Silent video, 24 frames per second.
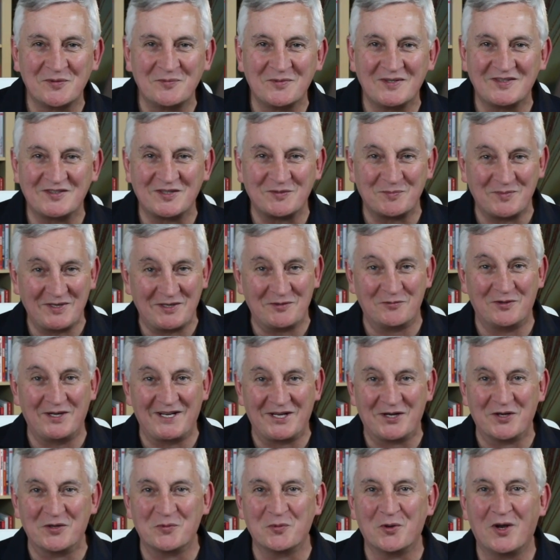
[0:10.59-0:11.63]
which has been a really
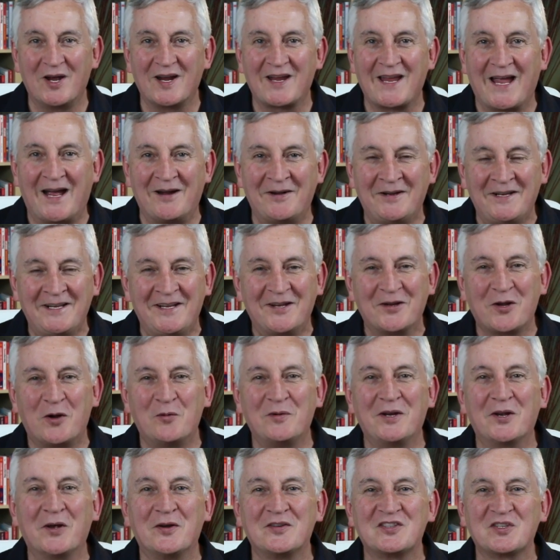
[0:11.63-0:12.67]
good workout, got a
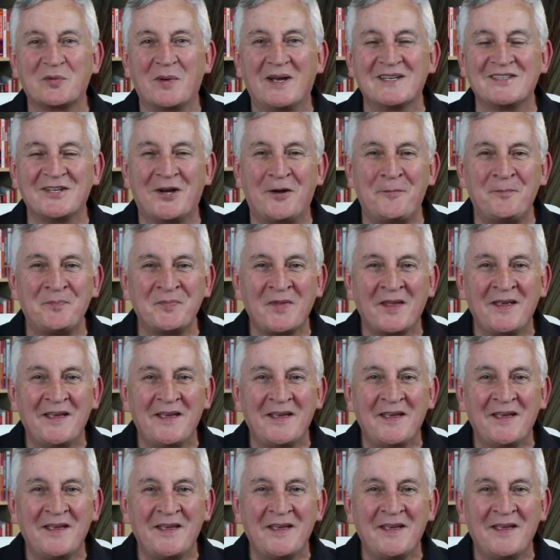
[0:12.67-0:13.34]
really good sweat on.